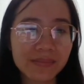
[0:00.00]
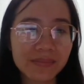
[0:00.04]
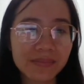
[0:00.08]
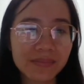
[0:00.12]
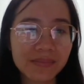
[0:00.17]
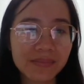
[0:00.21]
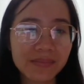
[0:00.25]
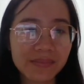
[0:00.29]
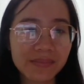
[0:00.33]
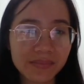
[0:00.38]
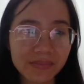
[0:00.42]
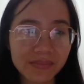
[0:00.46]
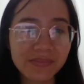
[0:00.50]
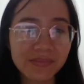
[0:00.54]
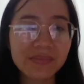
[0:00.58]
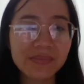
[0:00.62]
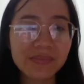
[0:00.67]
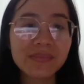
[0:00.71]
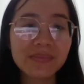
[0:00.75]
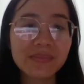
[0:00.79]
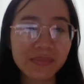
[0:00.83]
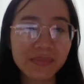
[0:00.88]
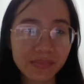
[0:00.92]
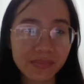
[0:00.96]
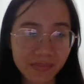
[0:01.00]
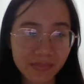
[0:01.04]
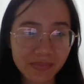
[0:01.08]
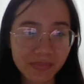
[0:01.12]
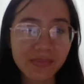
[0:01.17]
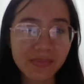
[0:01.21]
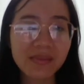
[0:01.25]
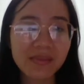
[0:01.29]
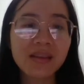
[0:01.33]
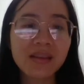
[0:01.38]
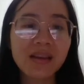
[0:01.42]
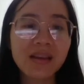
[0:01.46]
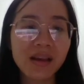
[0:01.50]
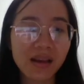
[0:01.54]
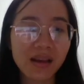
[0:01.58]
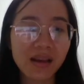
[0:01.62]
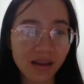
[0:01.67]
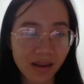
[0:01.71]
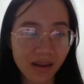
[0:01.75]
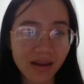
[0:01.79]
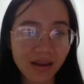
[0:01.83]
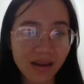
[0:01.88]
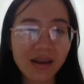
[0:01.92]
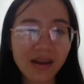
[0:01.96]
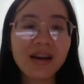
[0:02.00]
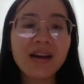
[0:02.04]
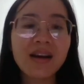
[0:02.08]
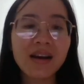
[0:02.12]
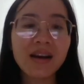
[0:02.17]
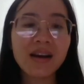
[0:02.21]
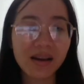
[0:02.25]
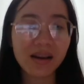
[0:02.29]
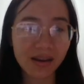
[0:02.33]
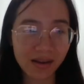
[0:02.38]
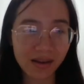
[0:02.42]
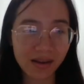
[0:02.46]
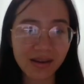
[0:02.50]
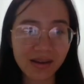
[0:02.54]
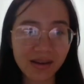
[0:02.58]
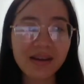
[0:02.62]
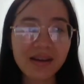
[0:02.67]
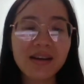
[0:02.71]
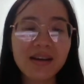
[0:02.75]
Yeah, here in India, it's like there are so many